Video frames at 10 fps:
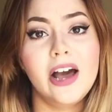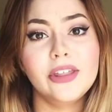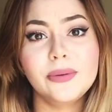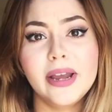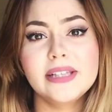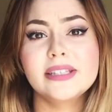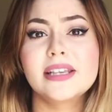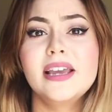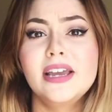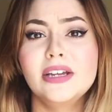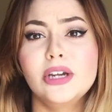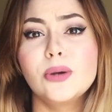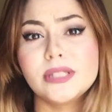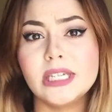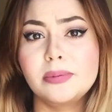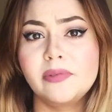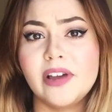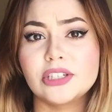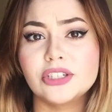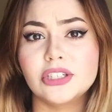Otherwise, go see a
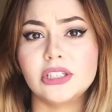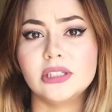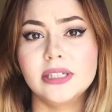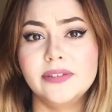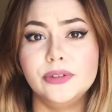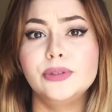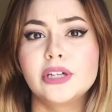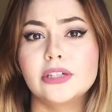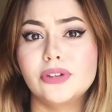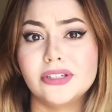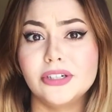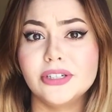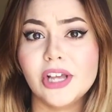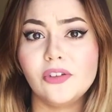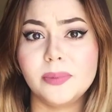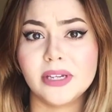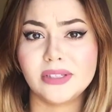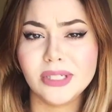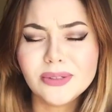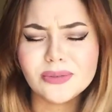professional if you do not trust yourself,
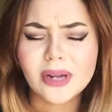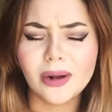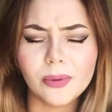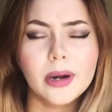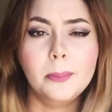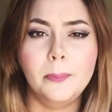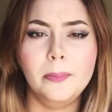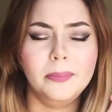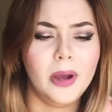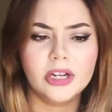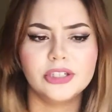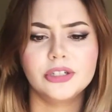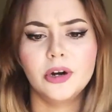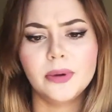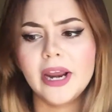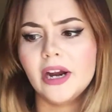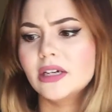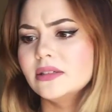because you do not want to botch your own hair.